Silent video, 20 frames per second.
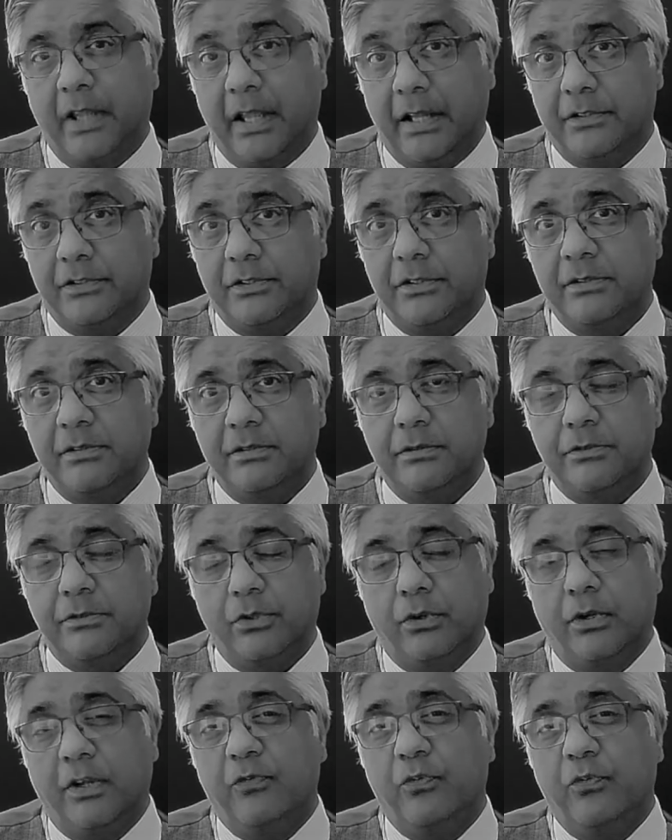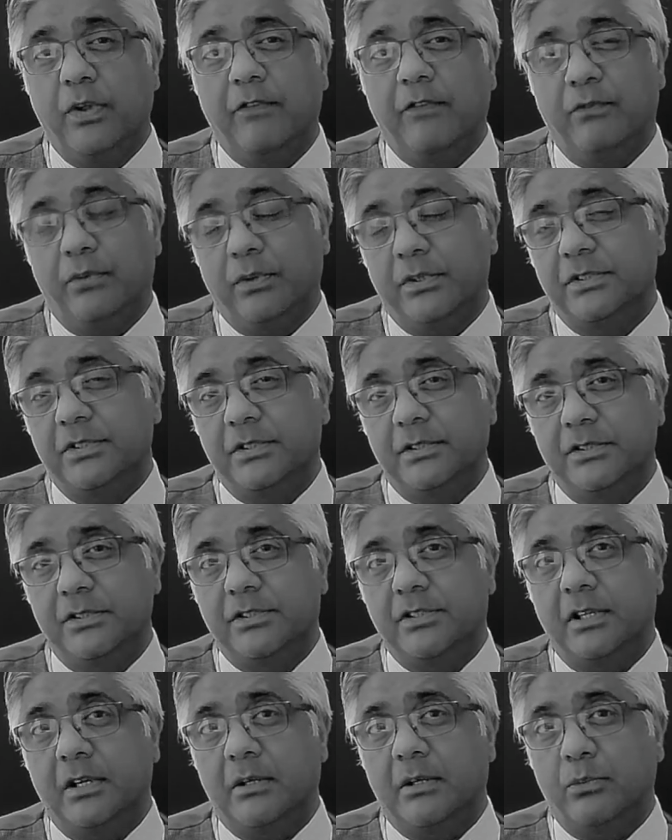cancers, so if we, for
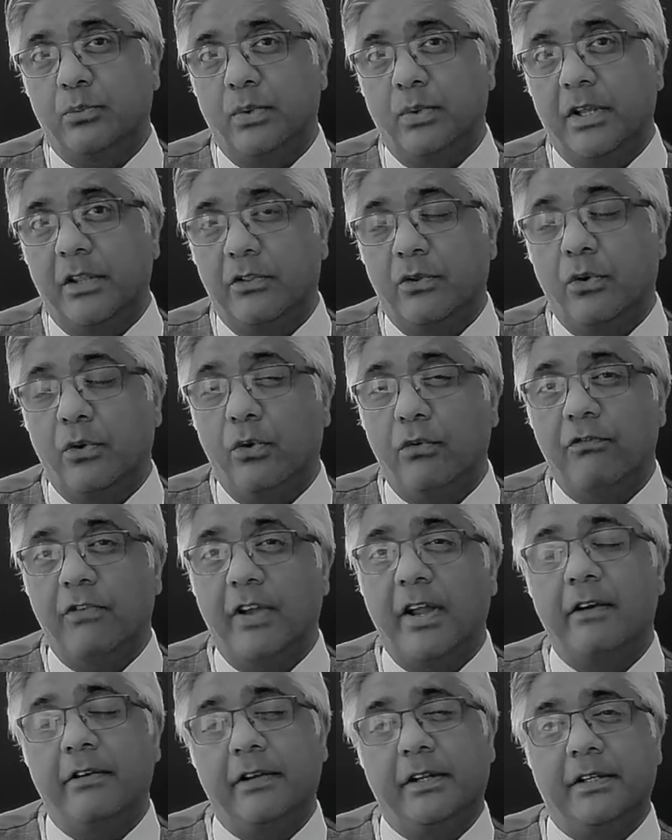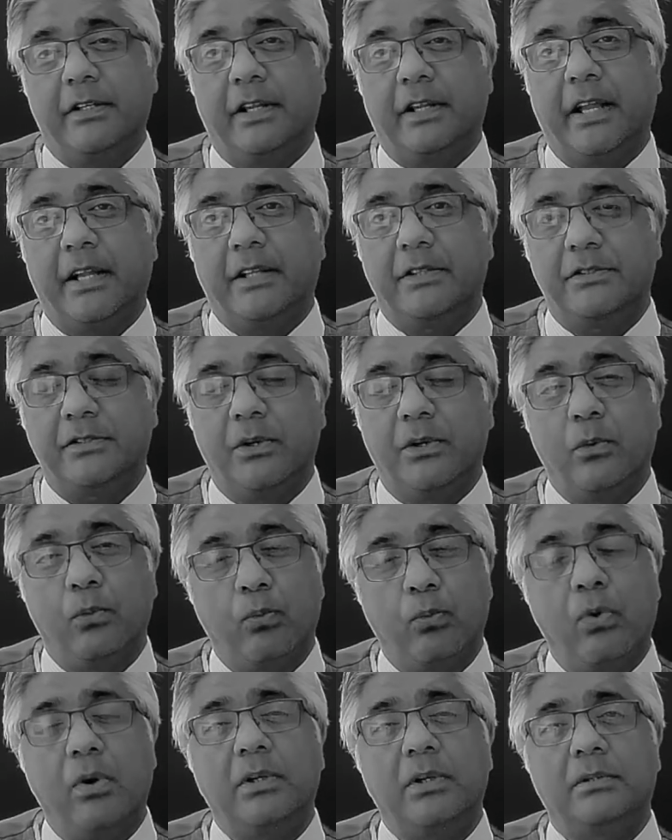instance, start with ovarian cancer,
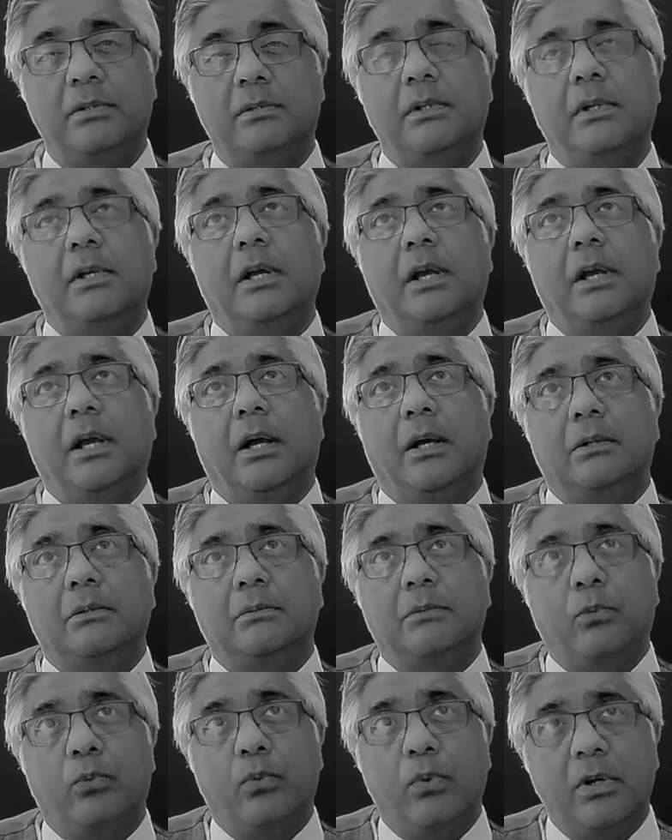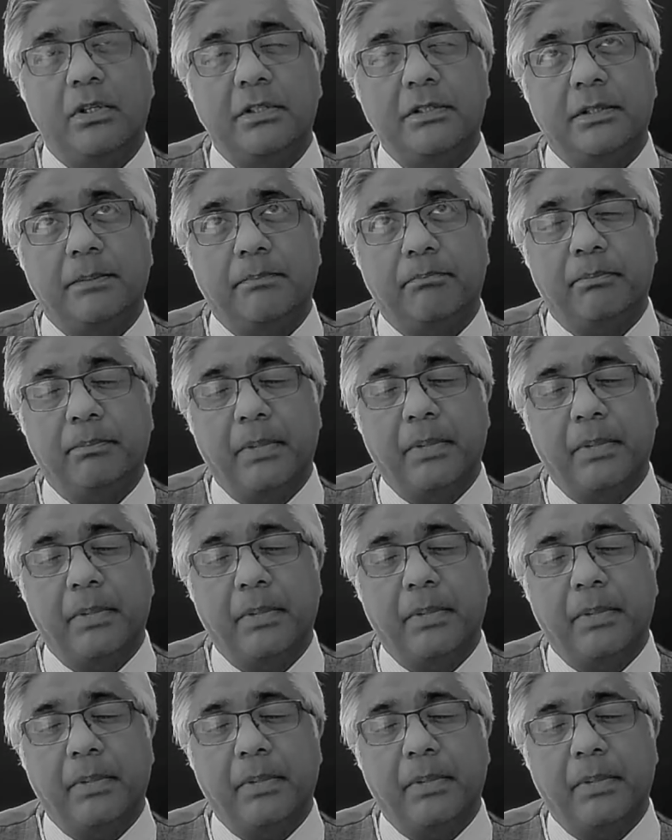what